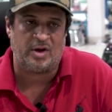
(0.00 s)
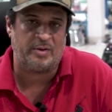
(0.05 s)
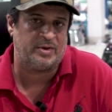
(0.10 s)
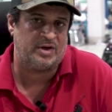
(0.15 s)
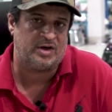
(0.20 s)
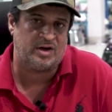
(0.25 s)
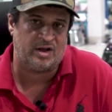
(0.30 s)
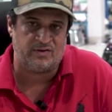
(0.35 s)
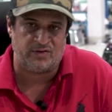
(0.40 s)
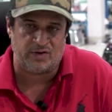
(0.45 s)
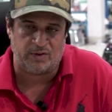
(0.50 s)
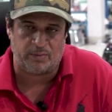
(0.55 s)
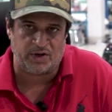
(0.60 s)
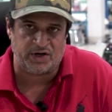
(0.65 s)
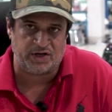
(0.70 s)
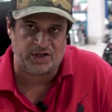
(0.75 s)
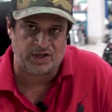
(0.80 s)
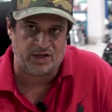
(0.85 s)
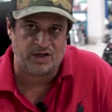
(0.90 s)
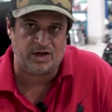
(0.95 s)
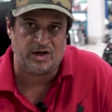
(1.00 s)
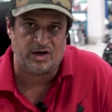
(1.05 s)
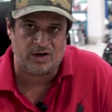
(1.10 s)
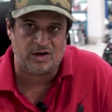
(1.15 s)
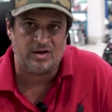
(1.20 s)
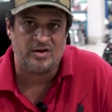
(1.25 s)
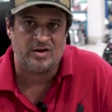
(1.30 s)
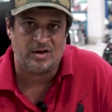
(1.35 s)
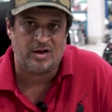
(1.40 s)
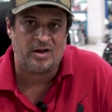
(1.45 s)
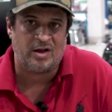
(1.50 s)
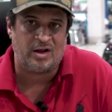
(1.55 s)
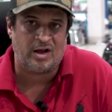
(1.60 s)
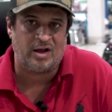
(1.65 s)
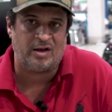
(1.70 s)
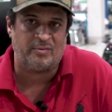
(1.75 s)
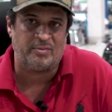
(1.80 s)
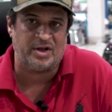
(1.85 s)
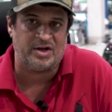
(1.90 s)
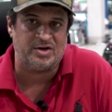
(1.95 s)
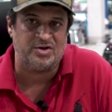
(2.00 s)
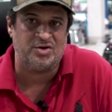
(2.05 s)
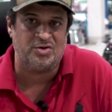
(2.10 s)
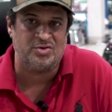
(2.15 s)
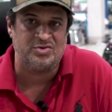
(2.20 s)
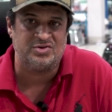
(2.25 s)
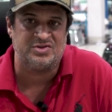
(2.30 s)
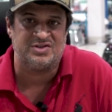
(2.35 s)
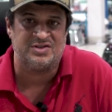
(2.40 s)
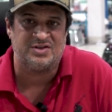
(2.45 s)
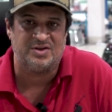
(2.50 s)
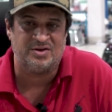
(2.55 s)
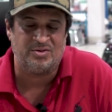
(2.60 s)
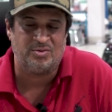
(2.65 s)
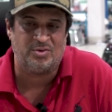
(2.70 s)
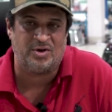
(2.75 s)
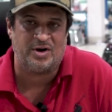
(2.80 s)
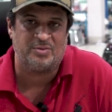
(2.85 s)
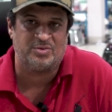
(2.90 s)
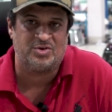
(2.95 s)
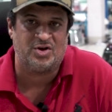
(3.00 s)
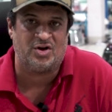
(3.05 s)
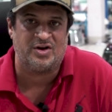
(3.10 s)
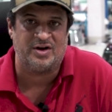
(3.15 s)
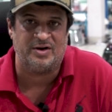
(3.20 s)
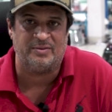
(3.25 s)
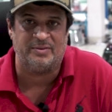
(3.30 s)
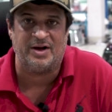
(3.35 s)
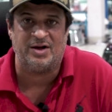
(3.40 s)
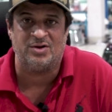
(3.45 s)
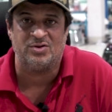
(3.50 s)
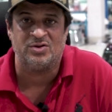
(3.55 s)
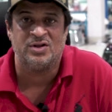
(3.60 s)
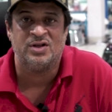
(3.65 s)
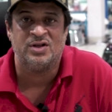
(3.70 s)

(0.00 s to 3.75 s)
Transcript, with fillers: I mean, everybody here uh, that knows what I'm talking about,